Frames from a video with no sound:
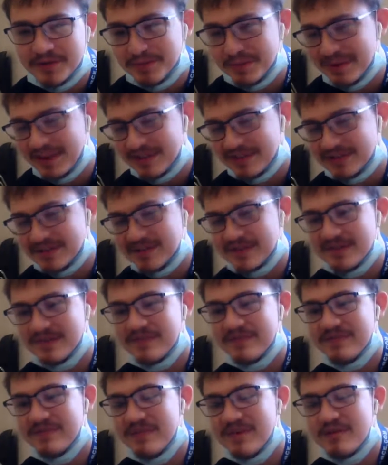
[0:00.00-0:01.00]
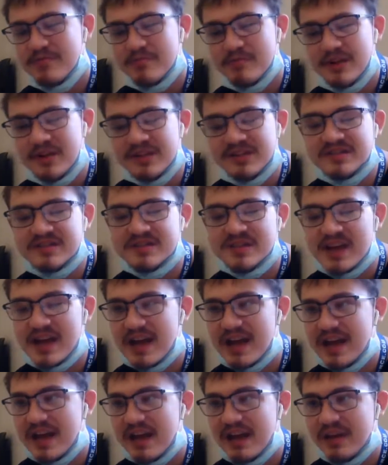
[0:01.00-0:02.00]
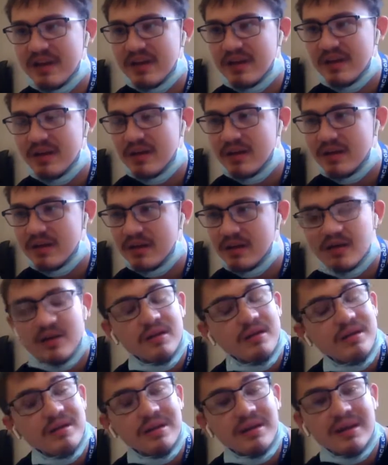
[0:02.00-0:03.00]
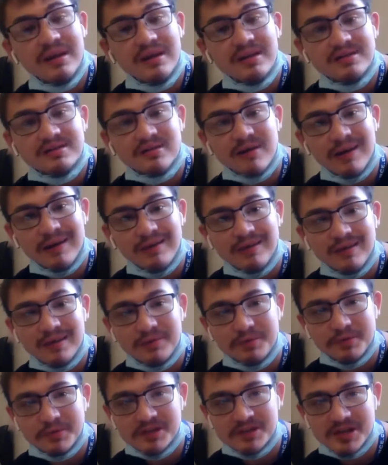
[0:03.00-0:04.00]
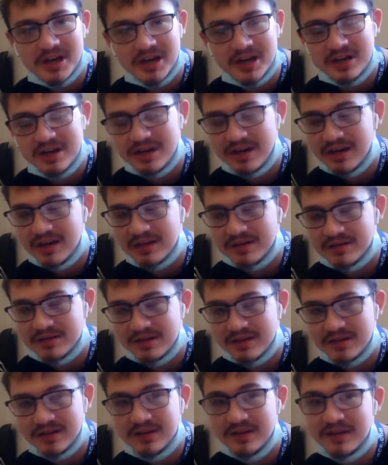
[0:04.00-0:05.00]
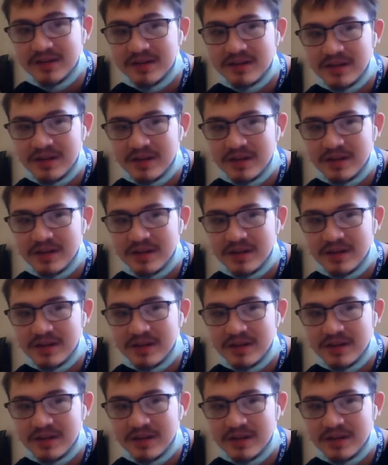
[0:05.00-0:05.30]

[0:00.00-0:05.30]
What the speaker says: the past few months, and it is greatly appreciated, and it's not